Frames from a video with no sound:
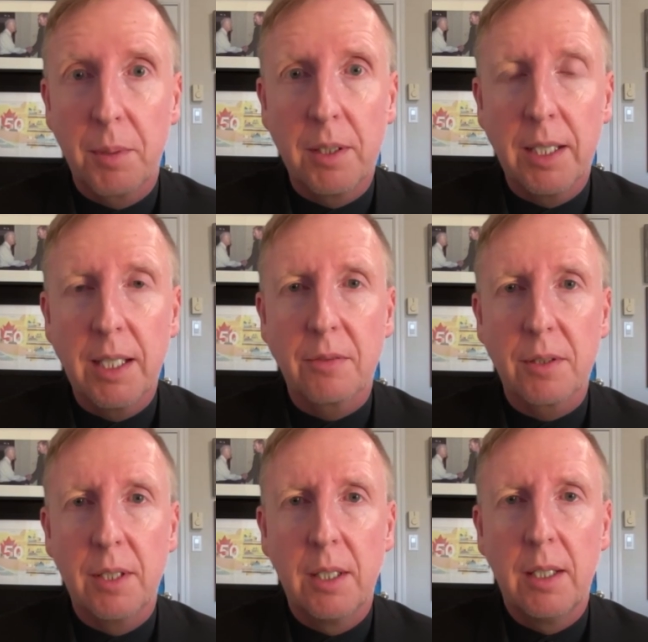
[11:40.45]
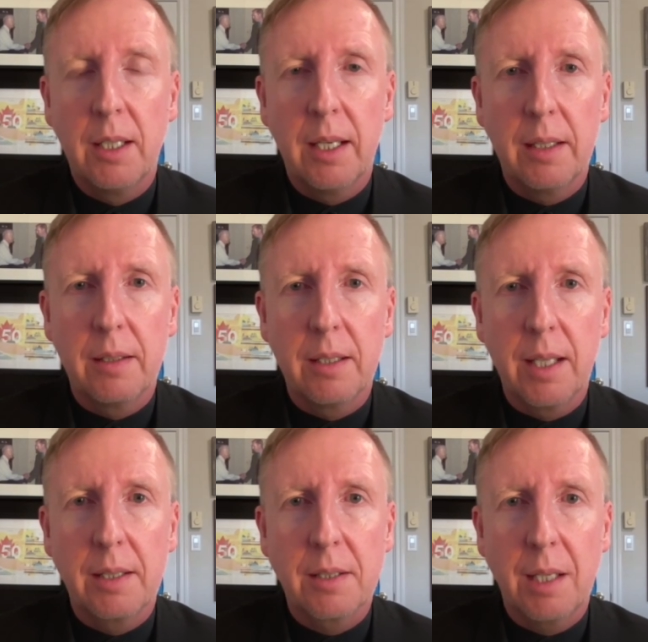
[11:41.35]
Poilievre uh, the
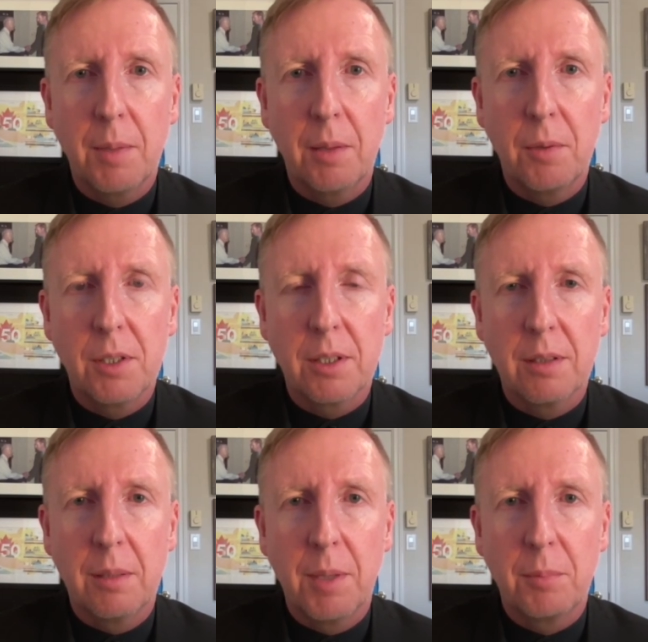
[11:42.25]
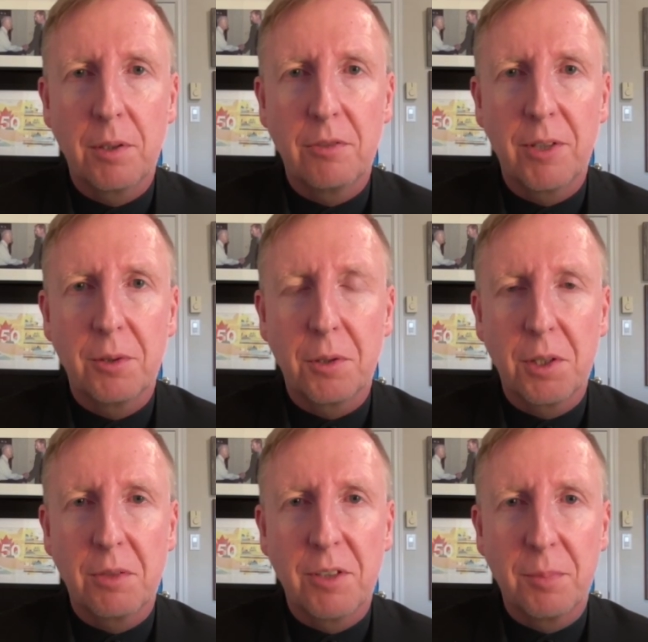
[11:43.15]
last time I was a, uh, a member of the Federal
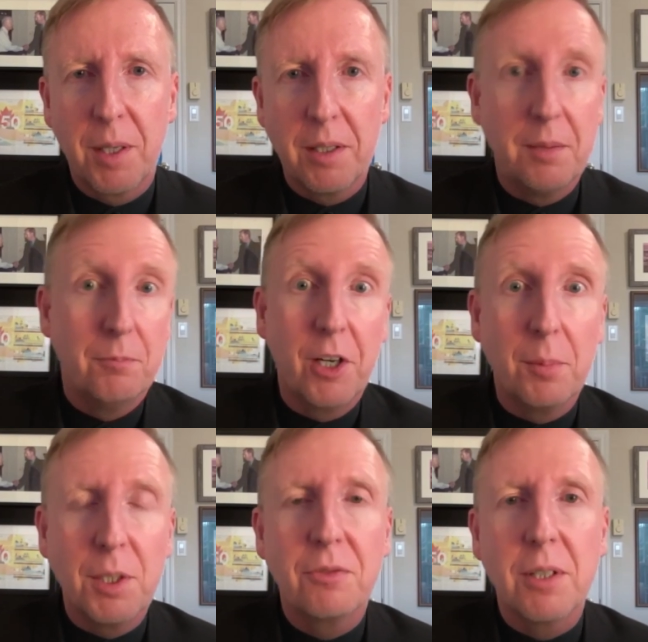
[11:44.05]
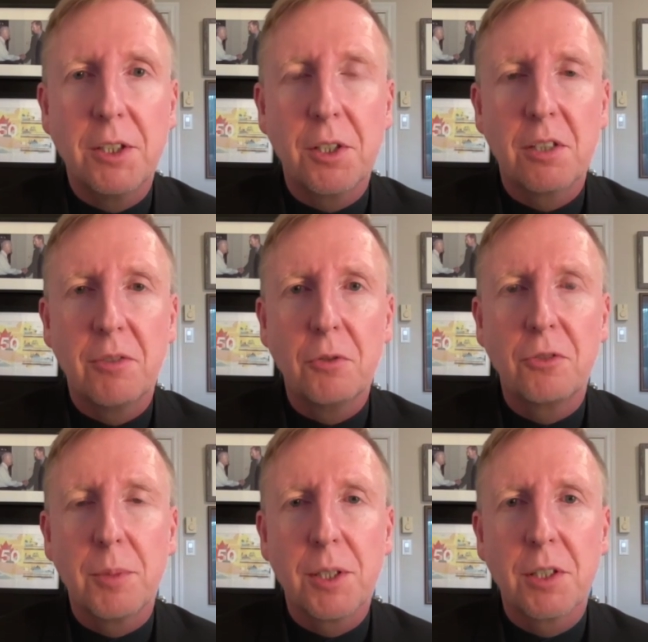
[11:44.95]
Conservative Party, very briefly, just to vote
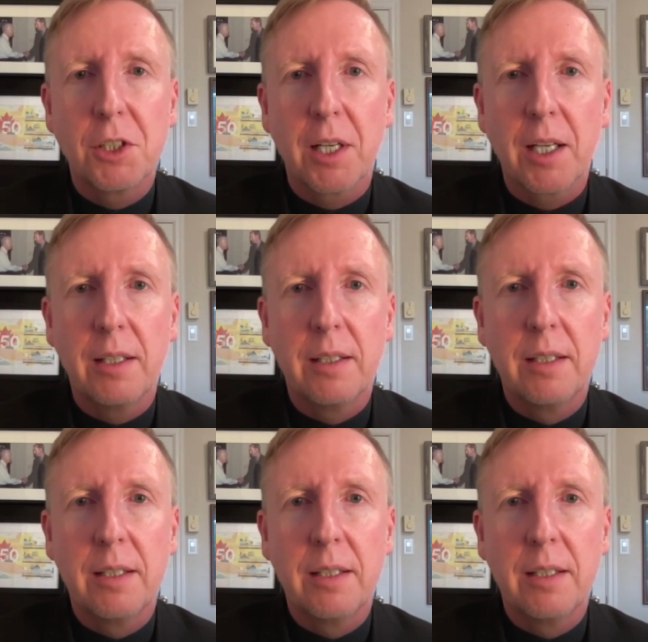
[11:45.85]
for Mr. Charest.